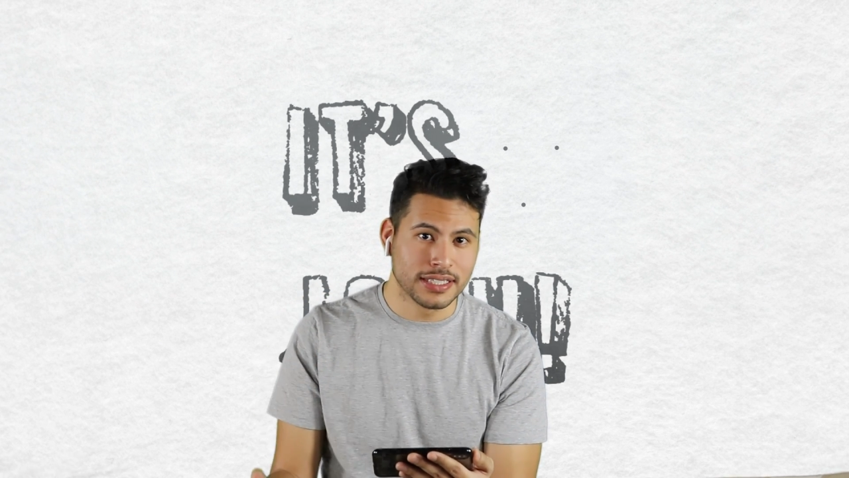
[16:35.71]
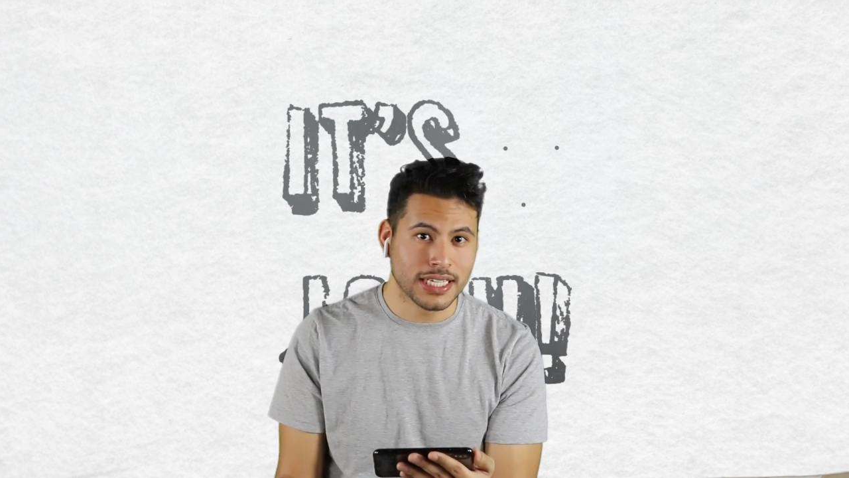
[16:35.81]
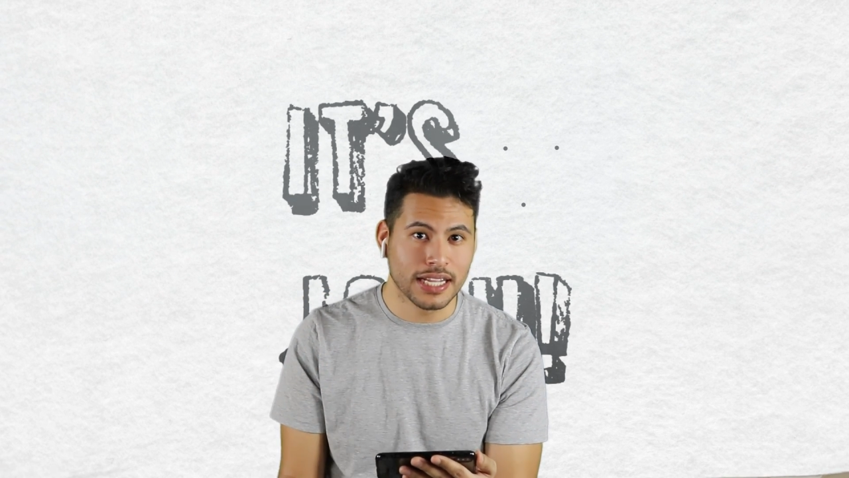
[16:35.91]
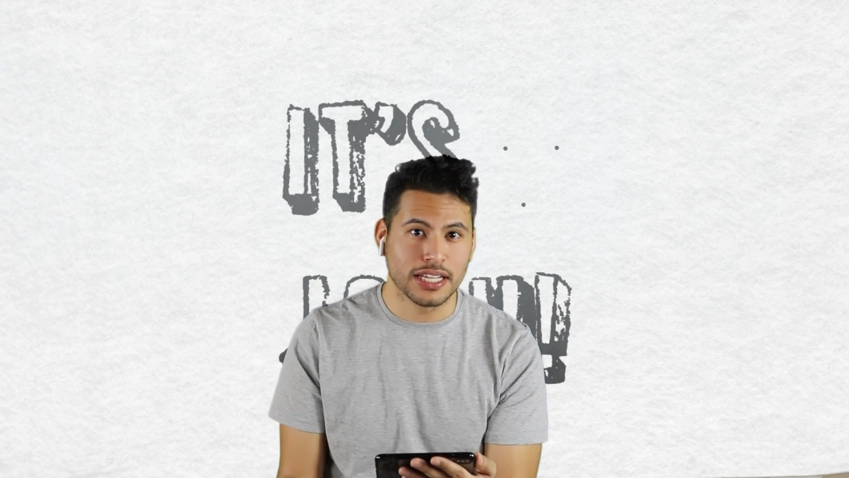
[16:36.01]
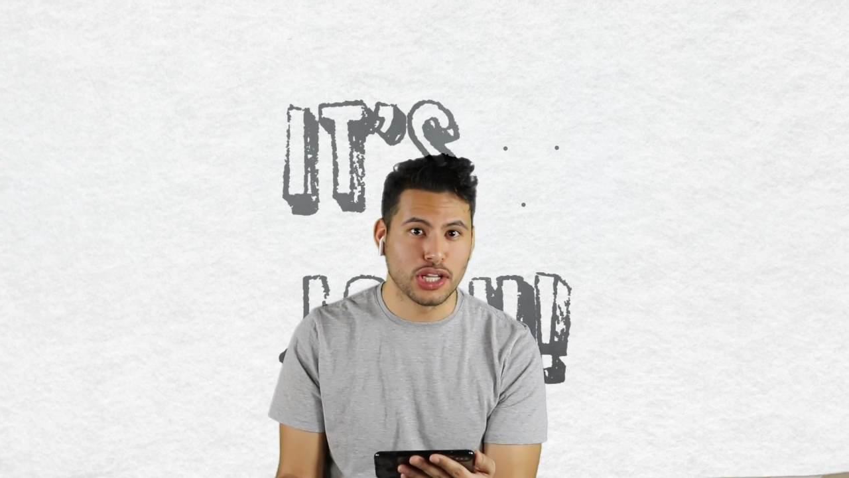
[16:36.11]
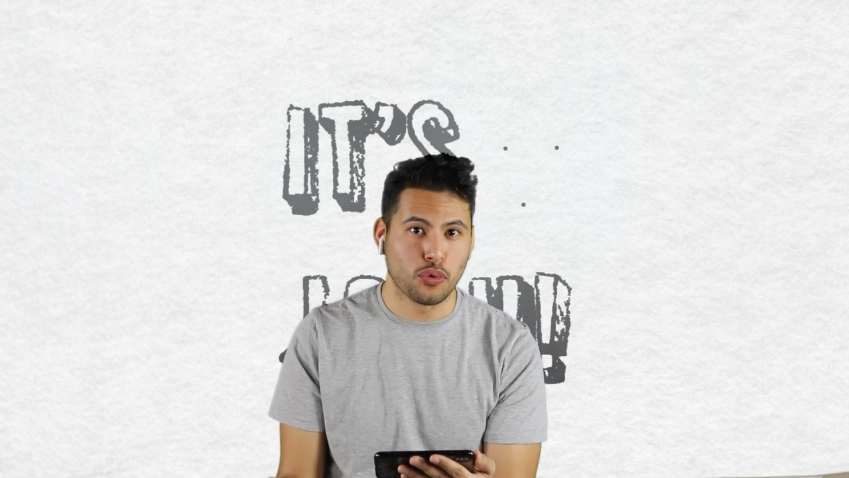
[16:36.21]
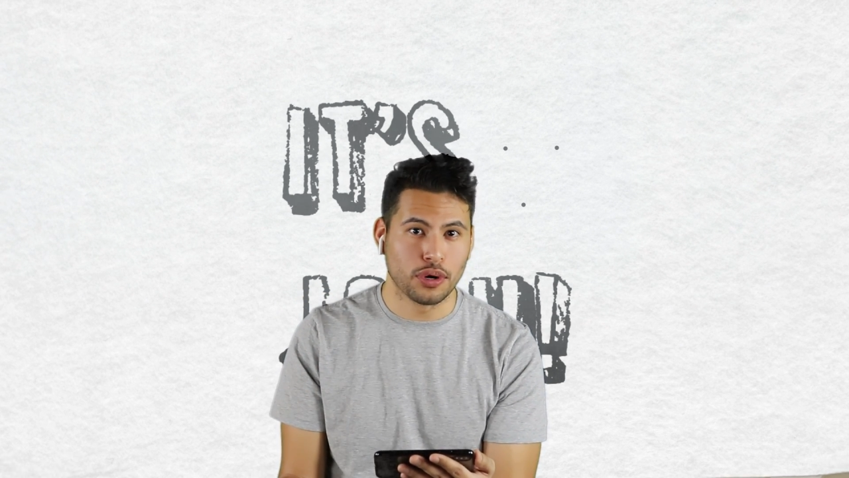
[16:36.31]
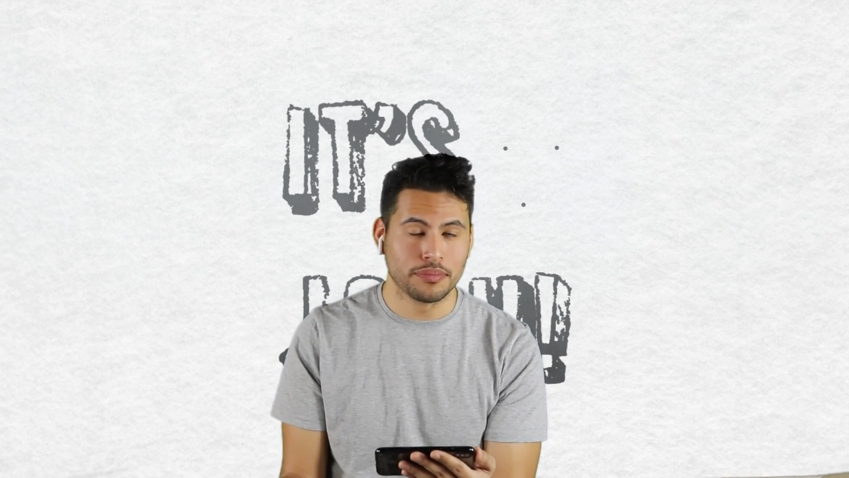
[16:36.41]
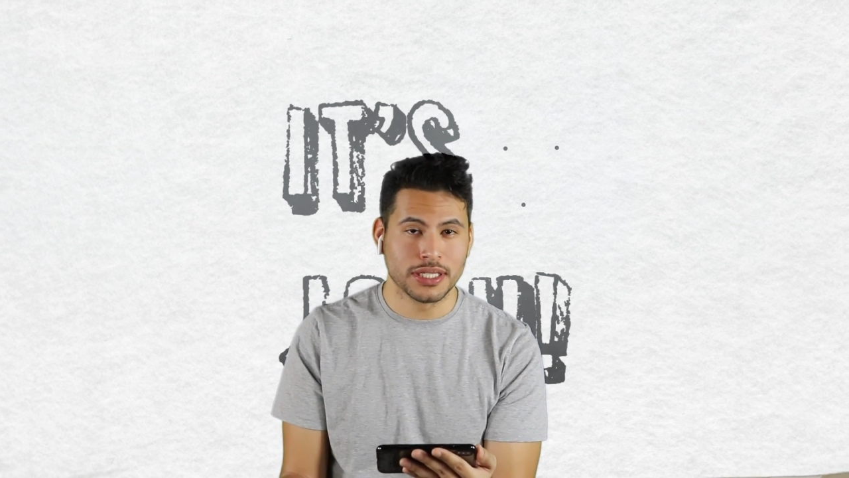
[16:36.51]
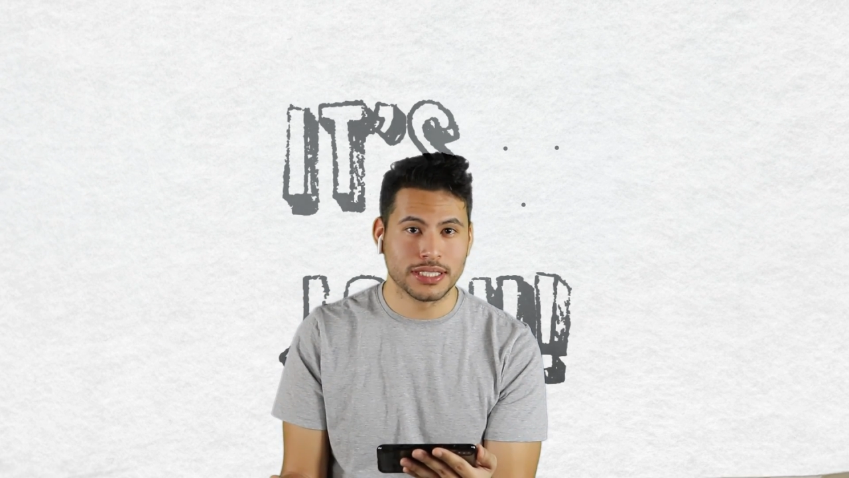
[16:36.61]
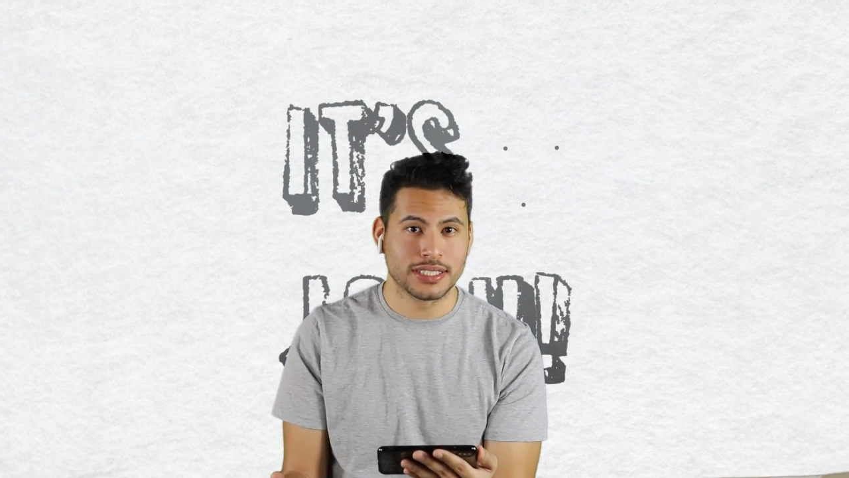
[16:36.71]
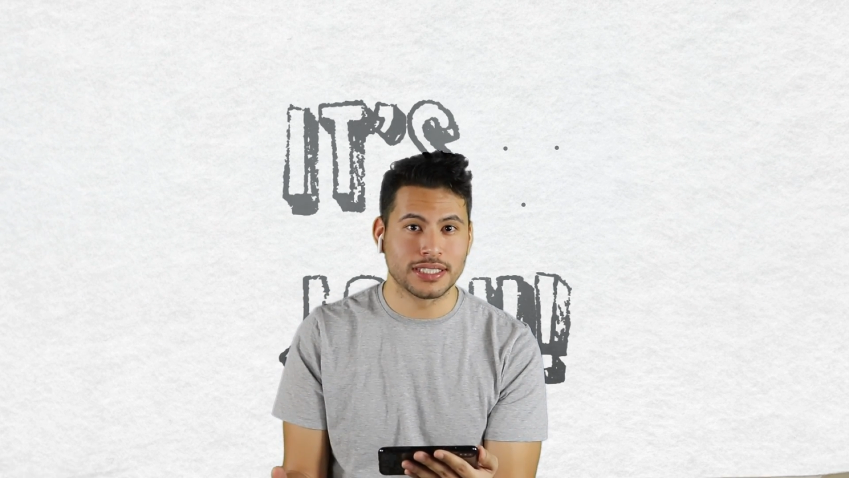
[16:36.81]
attending the World Mission